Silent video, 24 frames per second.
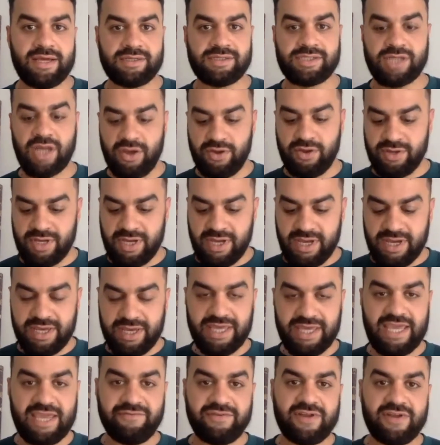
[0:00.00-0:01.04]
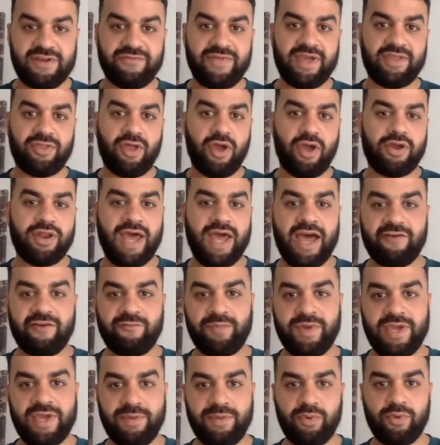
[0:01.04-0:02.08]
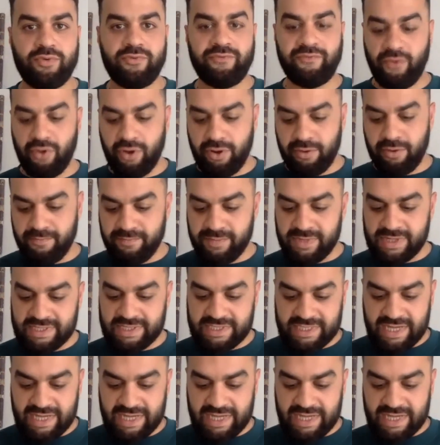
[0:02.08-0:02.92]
So even if they don't have people from